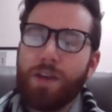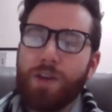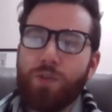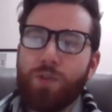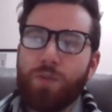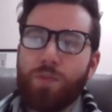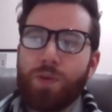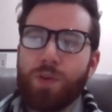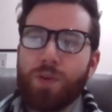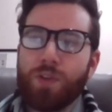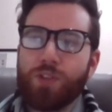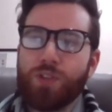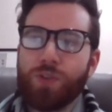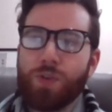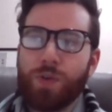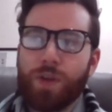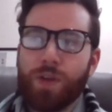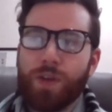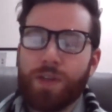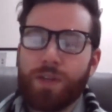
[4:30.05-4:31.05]
you would put
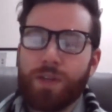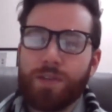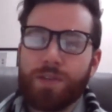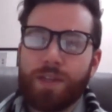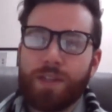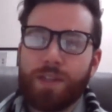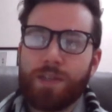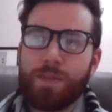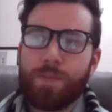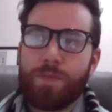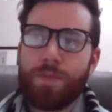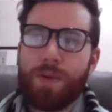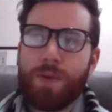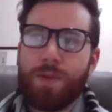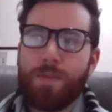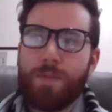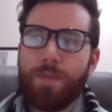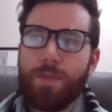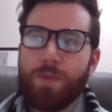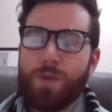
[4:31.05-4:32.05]
Jordy because that's a
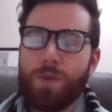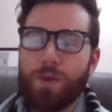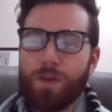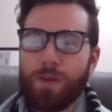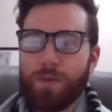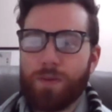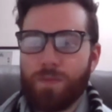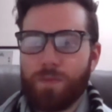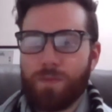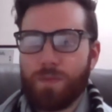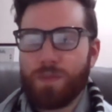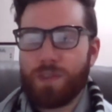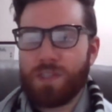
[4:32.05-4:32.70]
bit more